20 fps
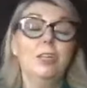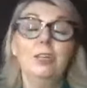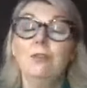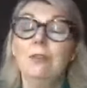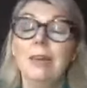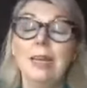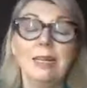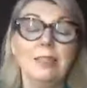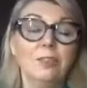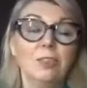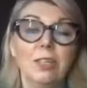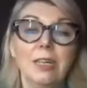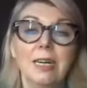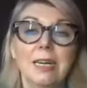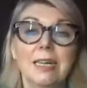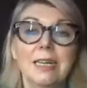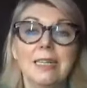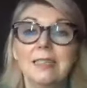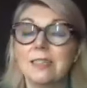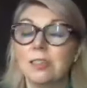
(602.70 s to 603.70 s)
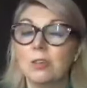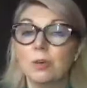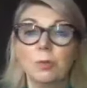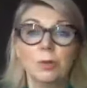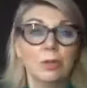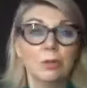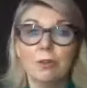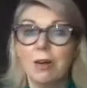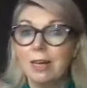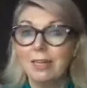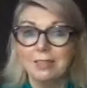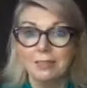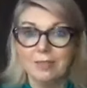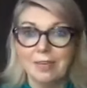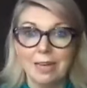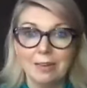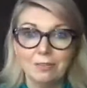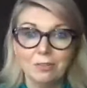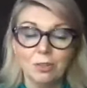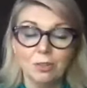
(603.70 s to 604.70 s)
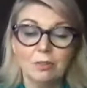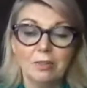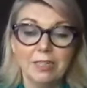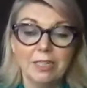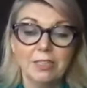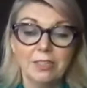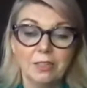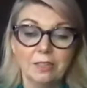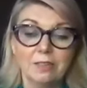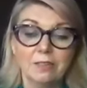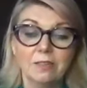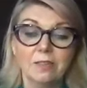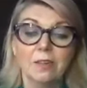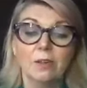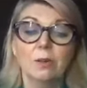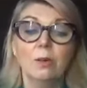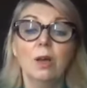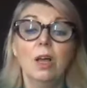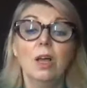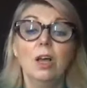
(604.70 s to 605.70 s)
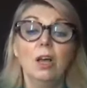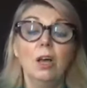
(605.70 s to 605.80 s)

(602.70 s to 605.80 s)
can relax your hands and open your eyes if you haven't already done so.